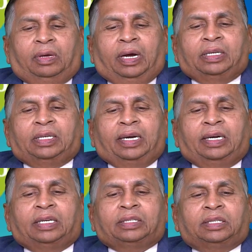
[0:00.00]
as
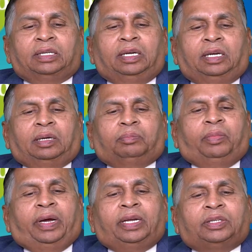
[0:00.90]
lenders
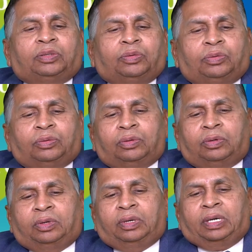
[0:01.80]
managed to
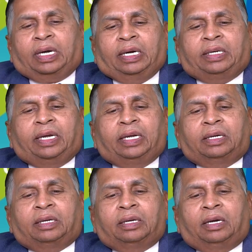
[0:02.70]

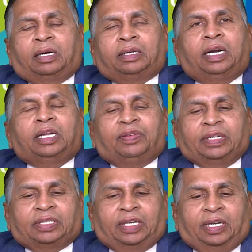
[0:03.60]
contain
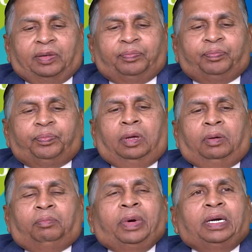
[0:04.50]
delinquency.
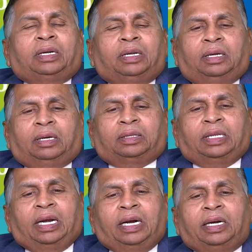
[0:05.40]
But
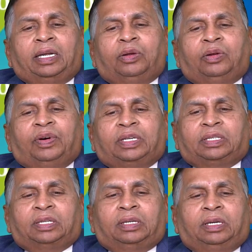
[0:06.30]
the lending
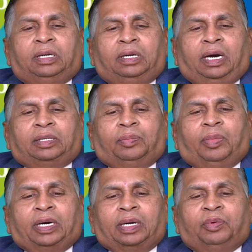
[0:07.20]
universe at the
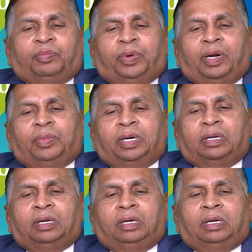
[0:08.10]
bottom of
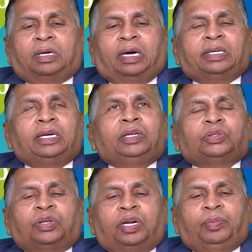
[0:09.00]
pyramid continues
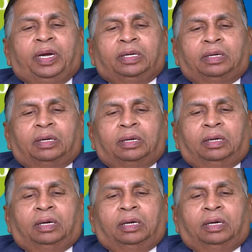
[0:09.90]
to remain